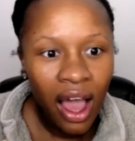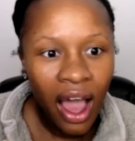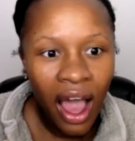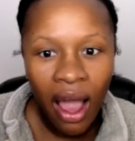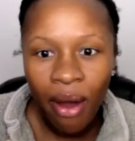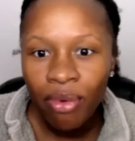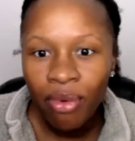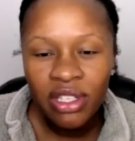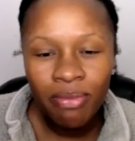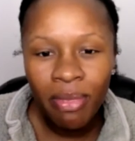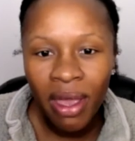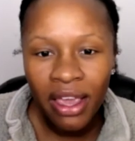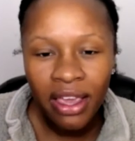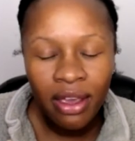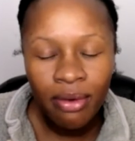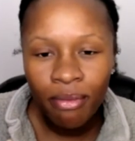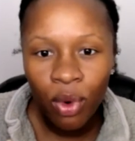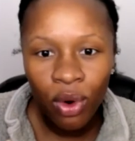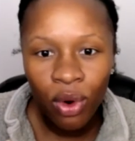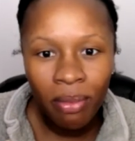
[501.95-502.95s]
I was
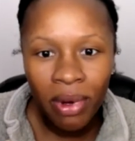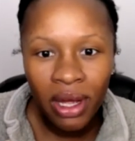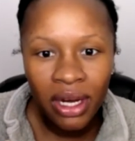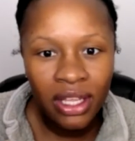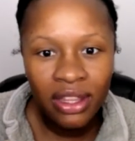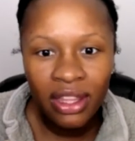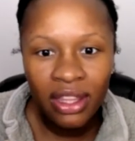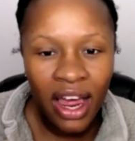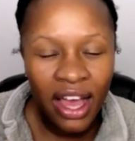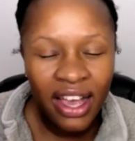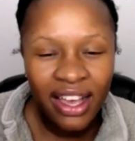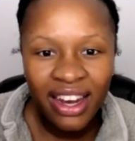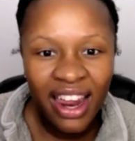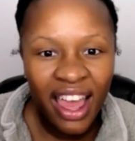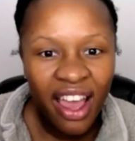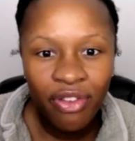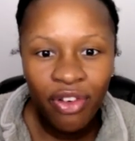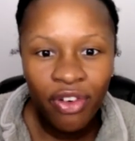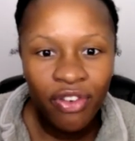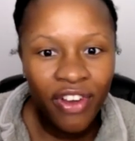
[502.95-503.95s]
making more money than I could
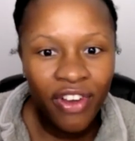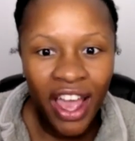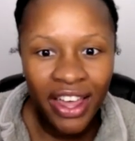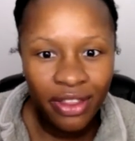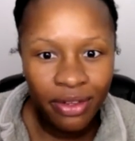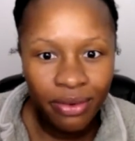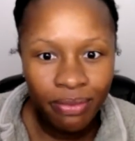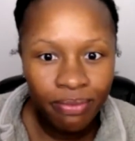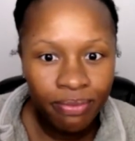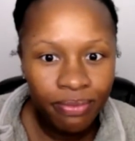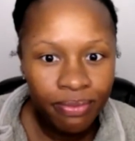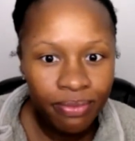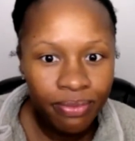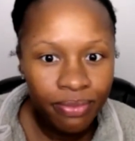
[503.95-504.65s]
ever fathom.